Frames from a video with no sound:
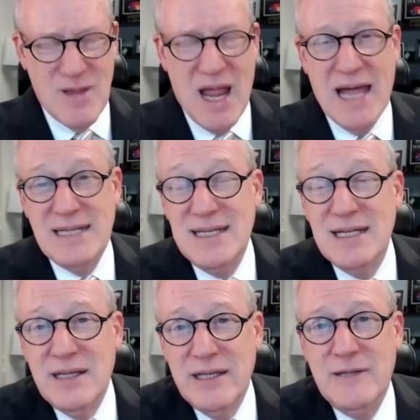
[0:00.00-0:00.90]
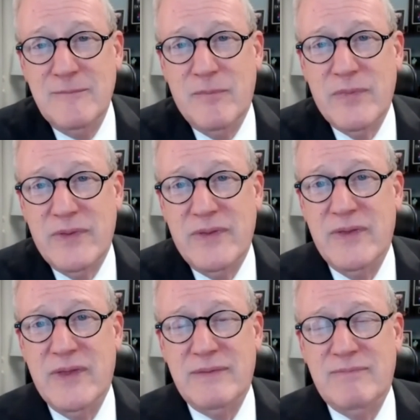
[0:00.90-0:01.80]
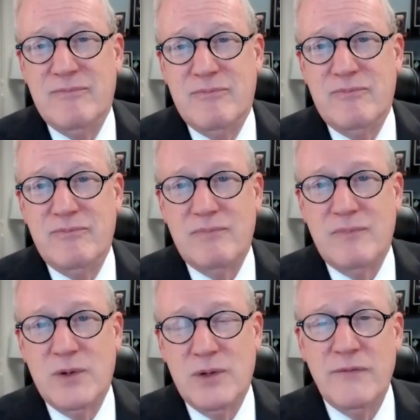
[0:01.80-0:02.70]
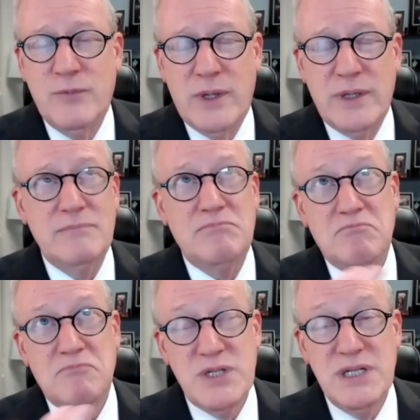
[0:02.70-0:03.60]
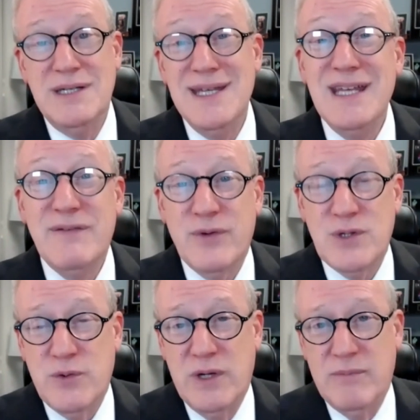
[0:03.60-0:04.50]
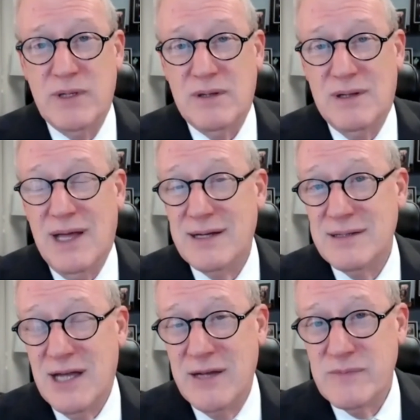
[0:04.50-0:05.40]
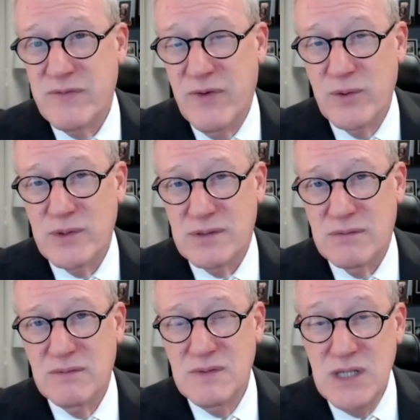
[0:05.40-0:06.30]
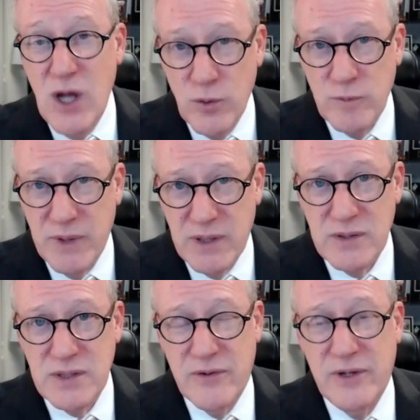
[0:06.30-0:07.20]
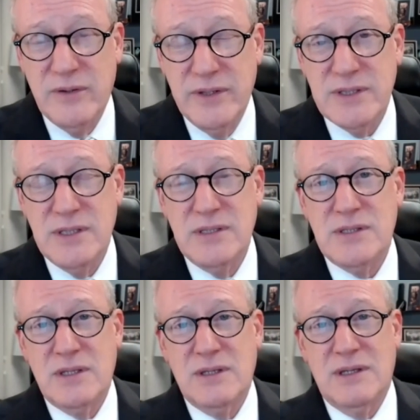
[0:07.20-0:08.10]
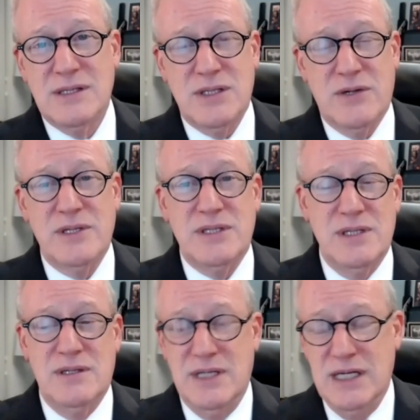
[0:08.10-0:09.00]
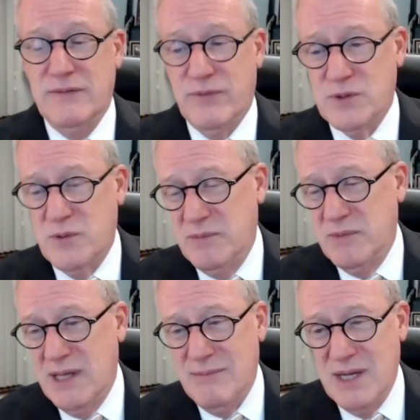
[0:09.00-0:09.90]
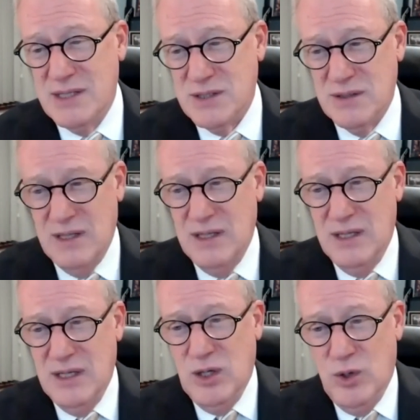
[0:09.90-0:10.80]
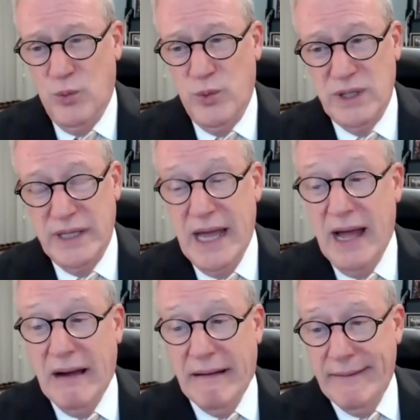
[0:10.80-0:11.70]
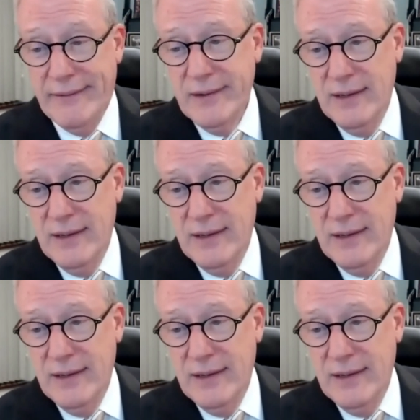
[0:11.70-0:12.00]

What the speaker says: ideally, your loved one will see a need for treatment. A lot of times folks don't, because of their illnesses, necessarily see the need for treatment. That makes it really hard.